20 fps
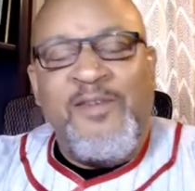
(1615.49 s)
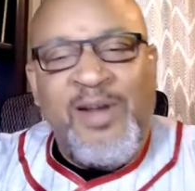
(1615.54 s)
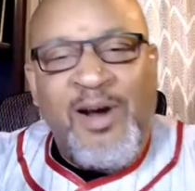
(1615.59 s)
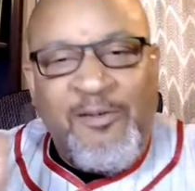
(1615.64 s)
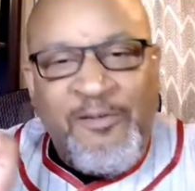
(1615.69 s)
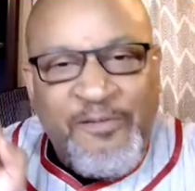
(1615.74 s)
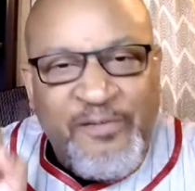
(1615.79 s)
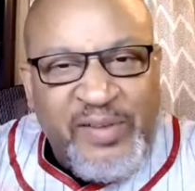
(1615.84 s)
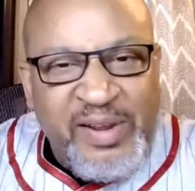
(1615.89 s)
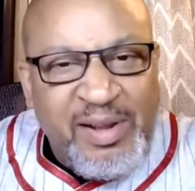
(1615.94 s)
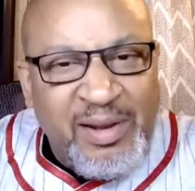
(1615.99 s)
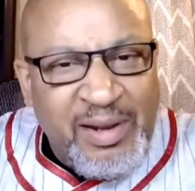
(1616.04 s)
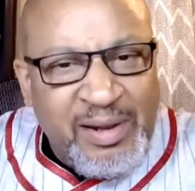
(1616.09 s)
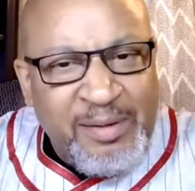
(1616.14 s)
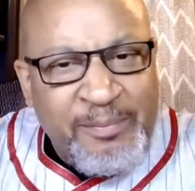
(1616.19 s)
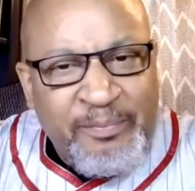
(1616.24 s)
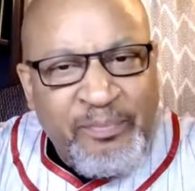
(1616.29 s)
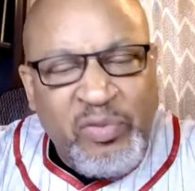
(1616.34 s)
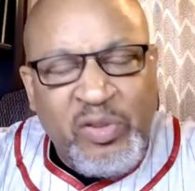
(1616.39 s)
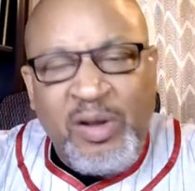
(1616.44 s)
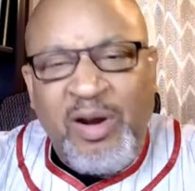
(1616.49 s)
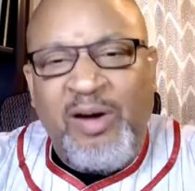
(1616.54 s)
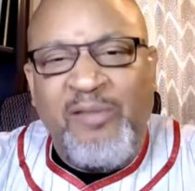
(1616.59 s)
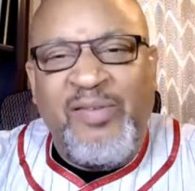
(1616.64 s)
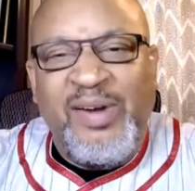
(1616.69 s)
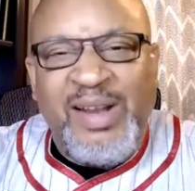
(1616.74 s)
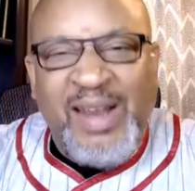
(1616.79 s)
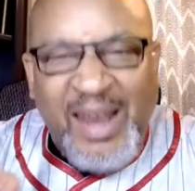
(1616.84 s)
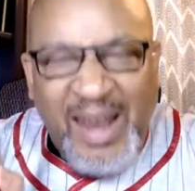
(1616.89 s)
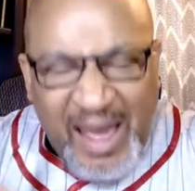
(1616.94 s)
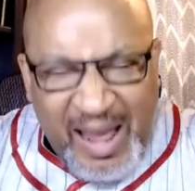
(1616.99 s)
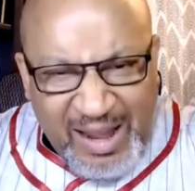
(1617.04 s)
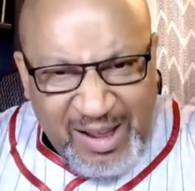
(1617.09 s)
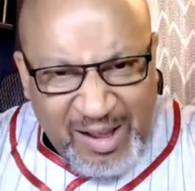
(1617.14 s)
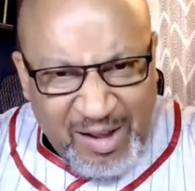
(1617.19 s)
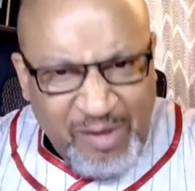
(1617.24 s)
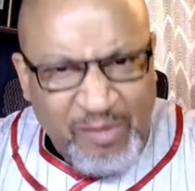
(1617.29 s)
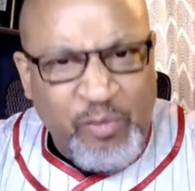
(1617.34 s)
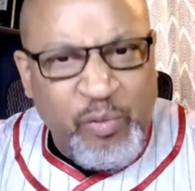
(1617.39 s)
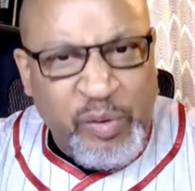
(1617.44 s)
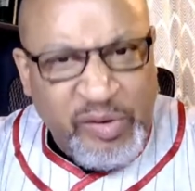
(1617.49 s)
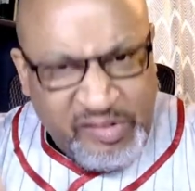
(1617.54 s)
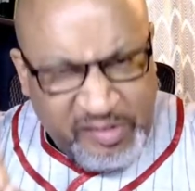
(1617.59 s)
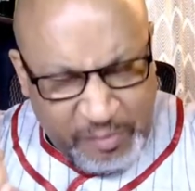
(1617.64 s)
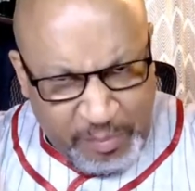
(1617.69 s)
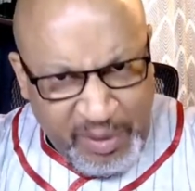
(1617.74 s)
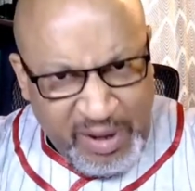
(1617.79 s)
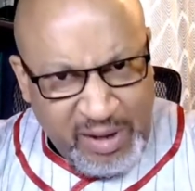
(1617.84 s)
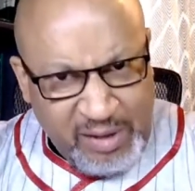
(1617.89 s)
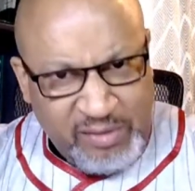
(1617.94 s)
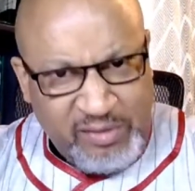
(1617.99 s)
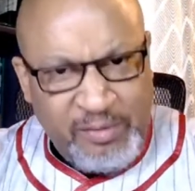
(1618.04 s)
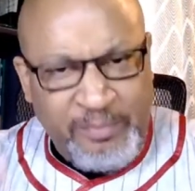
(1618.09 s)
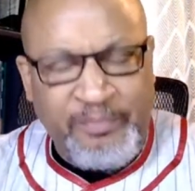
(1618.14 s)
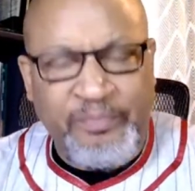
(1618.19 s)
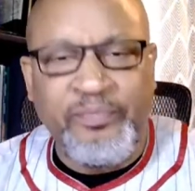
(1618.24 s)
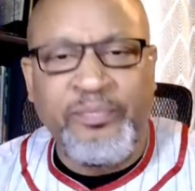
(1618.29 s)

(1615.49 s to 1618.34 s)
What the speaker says: a feeling of a lack of respect